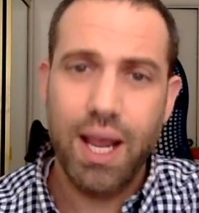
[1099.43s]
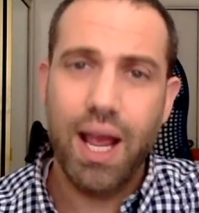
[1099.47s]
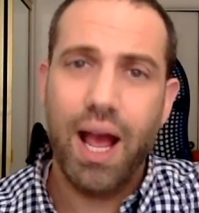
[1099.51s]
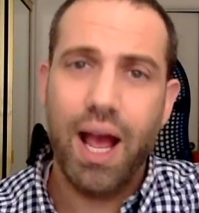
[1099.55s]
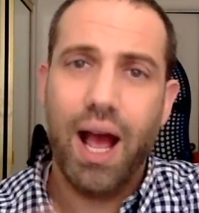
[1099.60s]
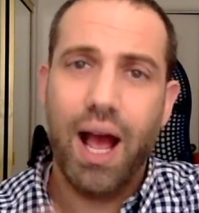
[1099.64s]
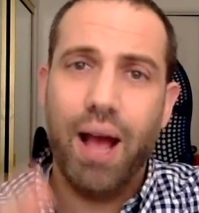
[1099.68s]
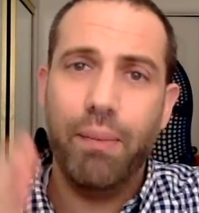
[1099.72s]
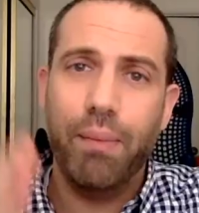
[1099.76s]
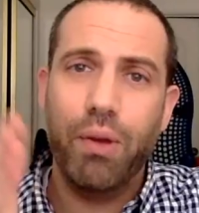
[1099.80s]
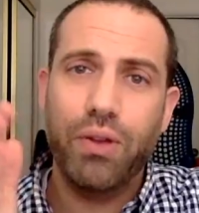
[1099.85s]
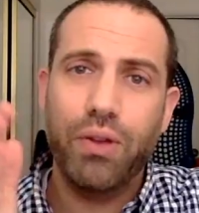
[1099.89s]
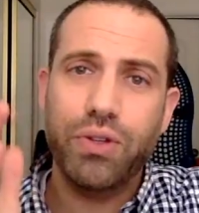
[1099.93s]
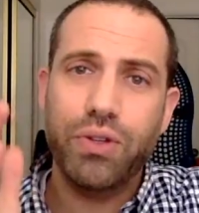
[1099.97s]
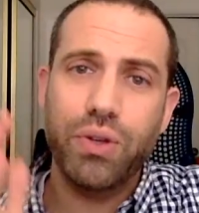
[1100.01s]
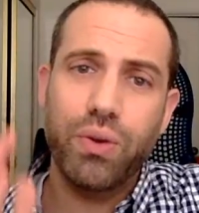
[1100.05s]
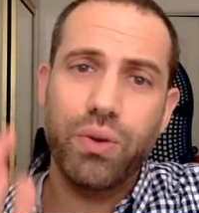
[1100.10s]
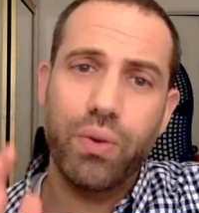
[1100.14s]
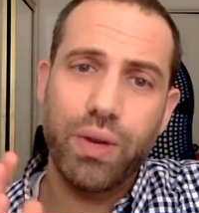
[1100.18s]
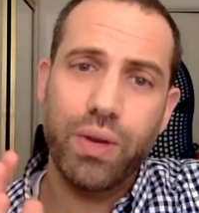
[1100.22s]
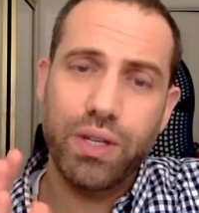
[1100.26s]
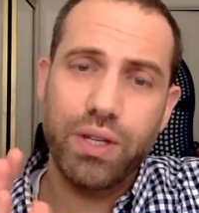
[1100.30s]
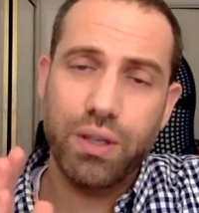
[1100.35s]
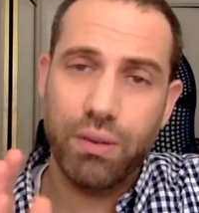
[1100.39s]
I'm also
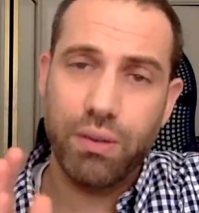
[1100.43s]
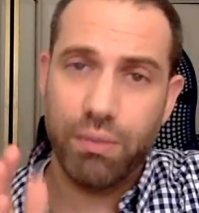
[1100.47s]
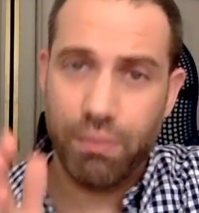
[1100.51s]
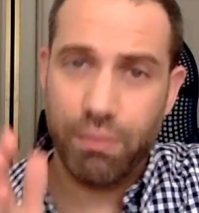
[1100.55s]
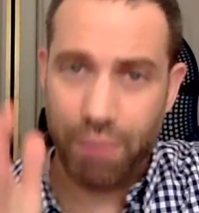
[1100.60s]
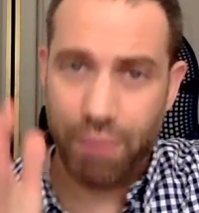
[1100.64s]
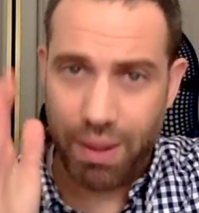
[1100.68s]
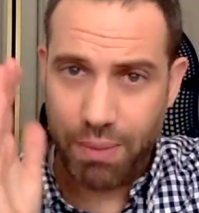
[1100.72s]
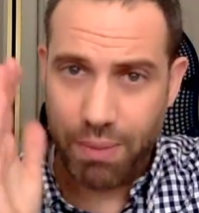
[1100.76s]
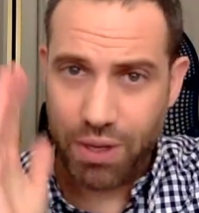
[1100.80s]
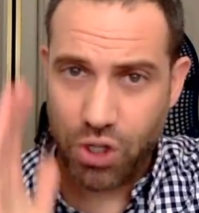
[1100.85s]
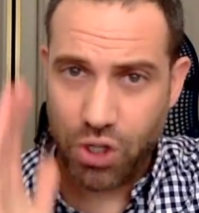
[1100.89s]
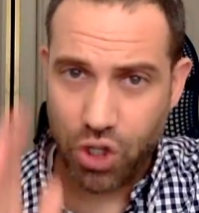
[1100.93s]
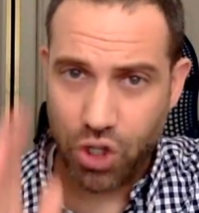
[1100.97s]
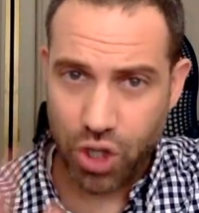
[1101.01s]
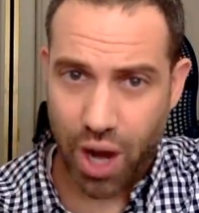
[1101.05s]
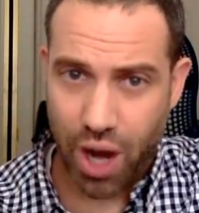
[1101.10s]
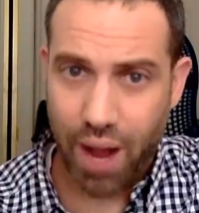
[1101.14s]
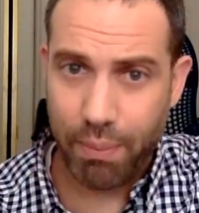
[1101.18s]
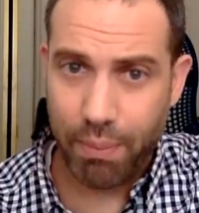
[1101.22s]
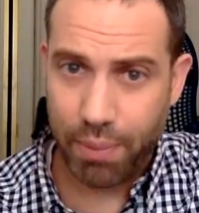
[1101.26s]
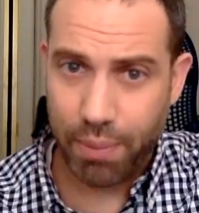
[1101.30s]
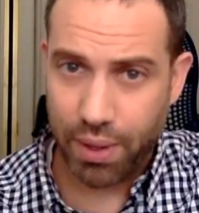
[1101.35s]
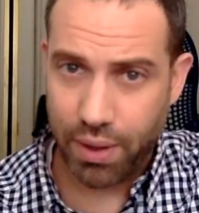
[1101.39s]
going to maybe
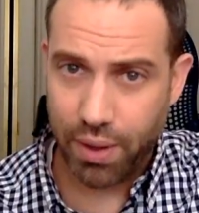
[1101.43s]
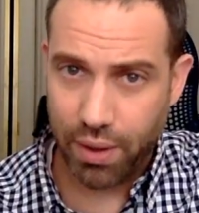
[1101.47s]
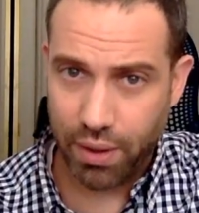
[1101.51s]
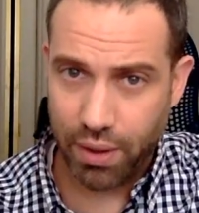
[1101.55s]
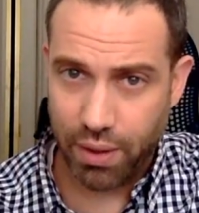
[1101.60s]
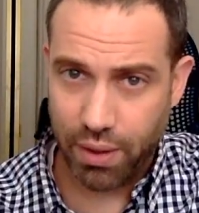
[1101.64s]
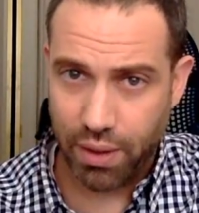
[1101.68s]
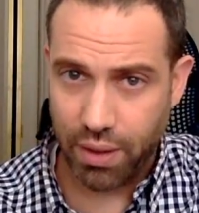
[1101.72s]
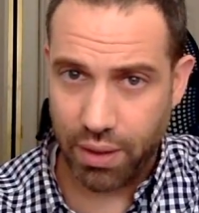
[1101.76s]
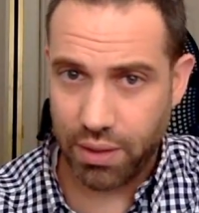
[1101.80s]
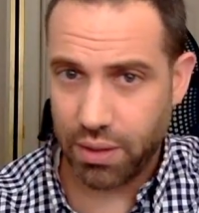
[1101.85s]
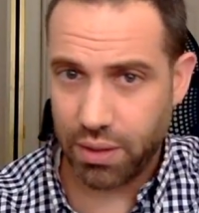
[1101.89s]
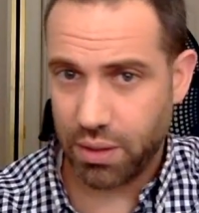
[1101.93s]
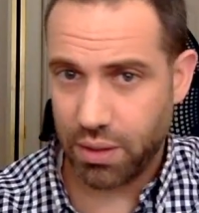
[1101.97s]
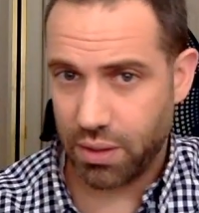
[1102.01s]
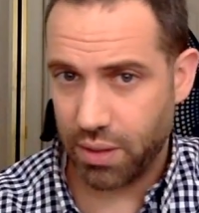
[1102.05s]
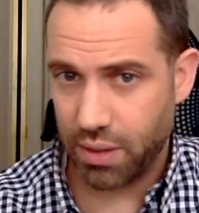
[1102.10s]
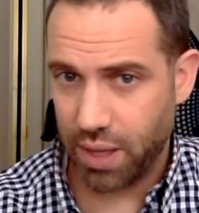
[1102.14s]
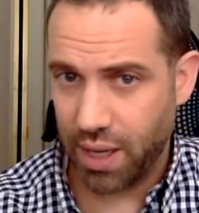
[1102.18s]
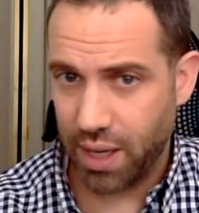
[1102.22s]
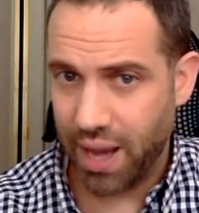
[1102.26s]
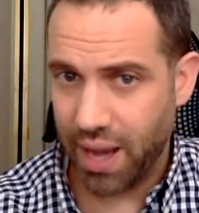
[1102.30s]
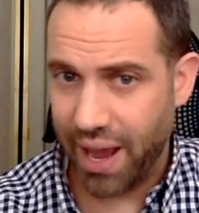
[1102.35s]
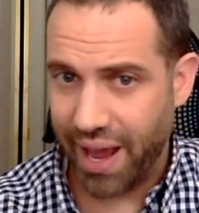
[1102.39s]
chop this
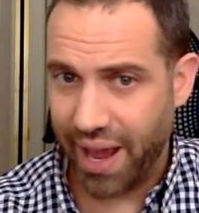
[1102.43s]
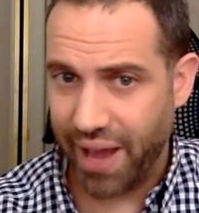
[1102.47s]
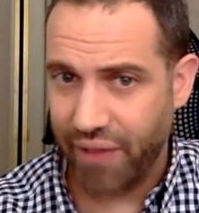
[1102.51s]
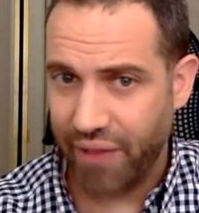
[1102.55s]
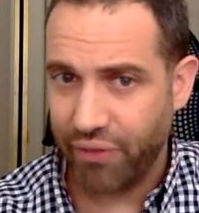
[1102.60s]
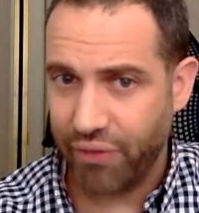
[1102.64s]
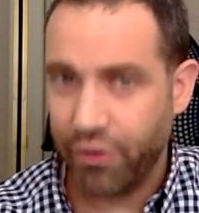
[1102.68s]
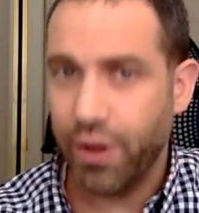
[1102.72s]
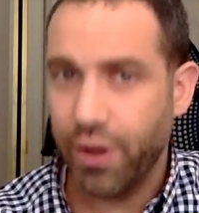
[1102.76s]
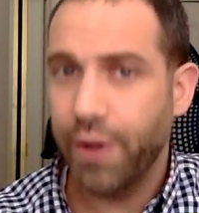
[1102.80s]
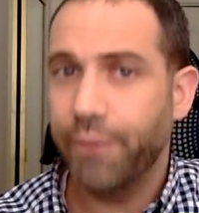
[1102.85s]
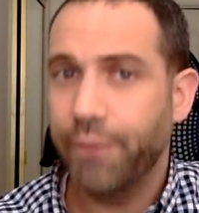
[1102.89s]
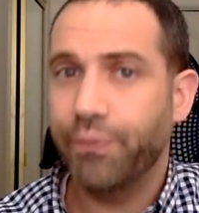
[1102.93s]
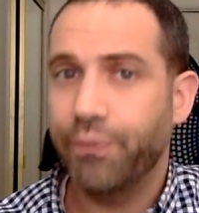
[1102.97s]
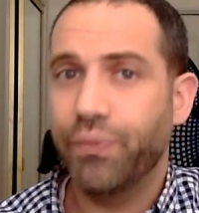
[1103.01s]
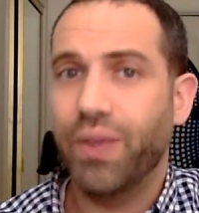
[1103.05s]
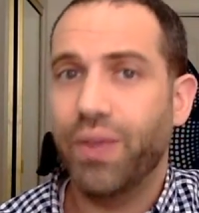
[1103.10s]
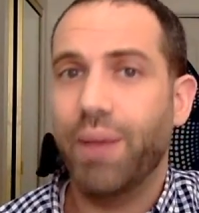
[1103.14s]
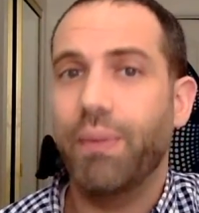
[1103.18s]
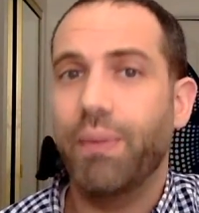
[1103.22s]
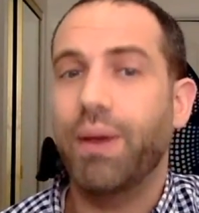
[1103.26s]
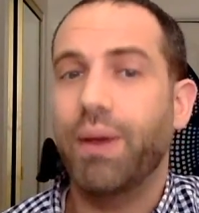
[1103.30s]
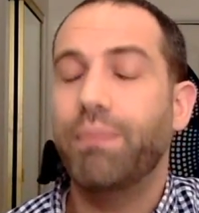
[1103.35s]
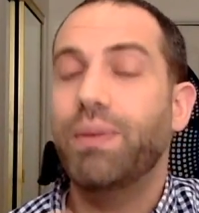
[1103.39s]
in half. That
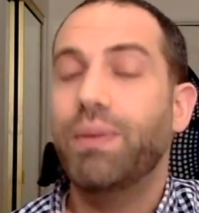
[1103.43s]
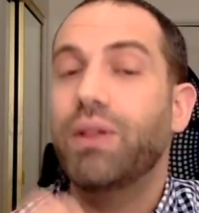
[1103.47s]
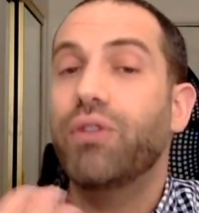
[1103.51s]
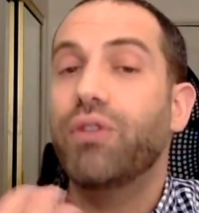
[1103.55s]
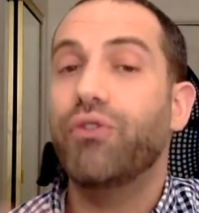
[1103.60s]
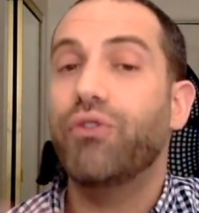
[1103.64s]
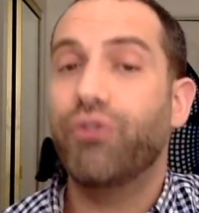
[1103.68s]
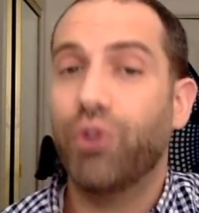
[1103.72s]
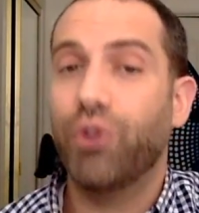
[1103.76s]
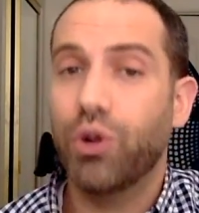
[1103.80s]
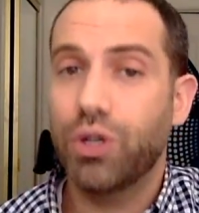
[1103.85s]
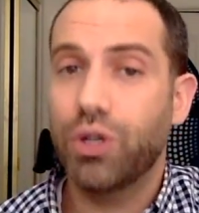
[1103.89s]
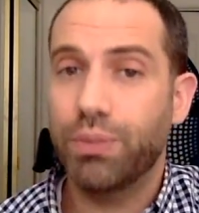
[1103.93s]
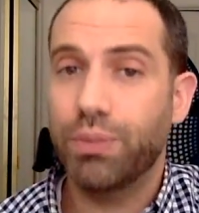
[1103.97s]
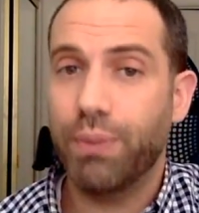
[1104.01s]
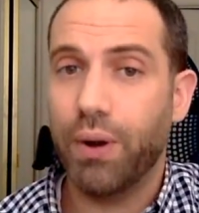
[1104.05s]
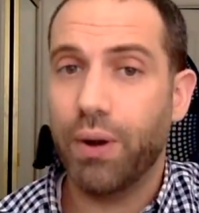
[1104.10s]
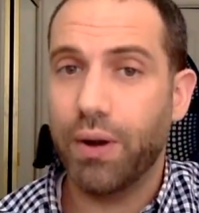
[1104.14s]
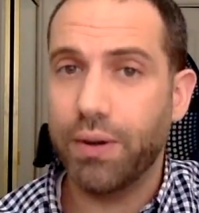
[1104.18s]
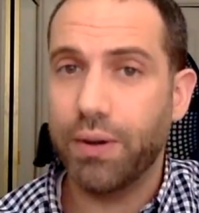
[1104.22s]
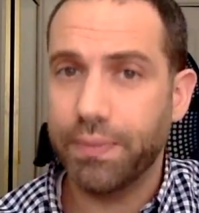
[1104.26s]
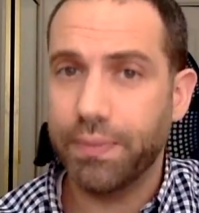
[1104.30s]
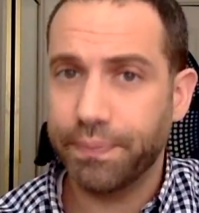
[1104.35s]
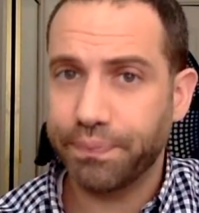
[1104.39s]
might be the first part.